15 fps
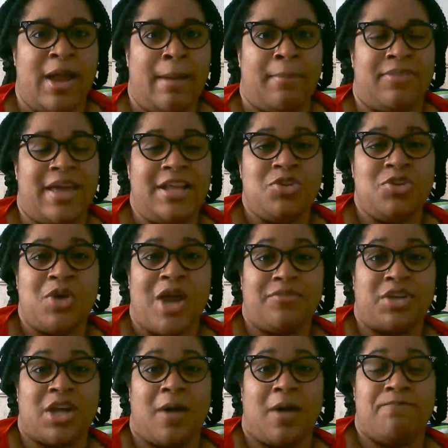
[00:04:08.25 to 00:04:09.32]
But then you have
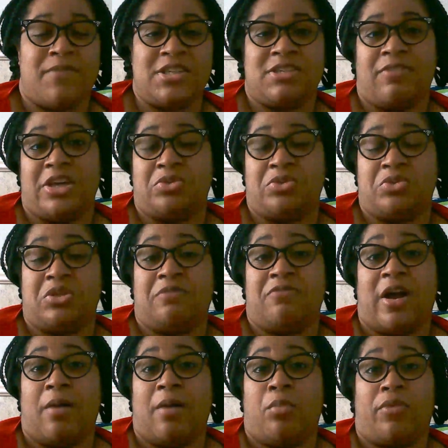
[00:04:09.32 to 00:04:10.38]
to come face to face with the
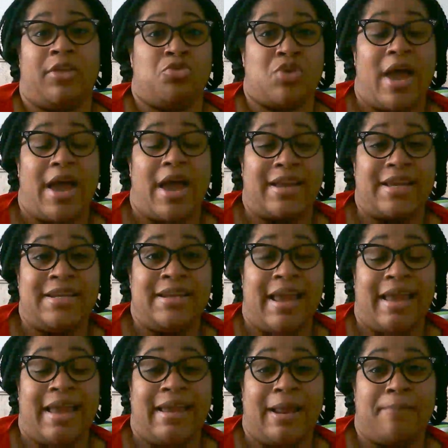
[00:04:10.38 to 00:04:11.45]
fire-breathing dragon
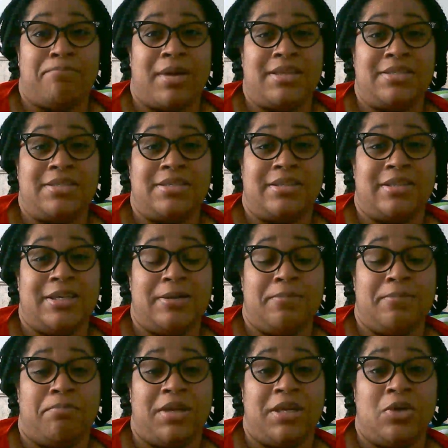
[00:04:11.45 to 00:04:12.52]
and basically
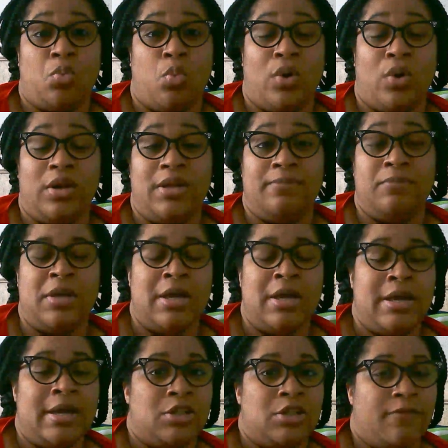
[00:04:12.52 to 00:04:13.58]
be willing
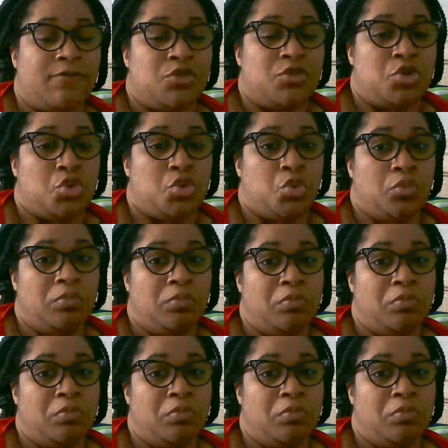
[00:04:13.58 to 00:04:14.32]
enough to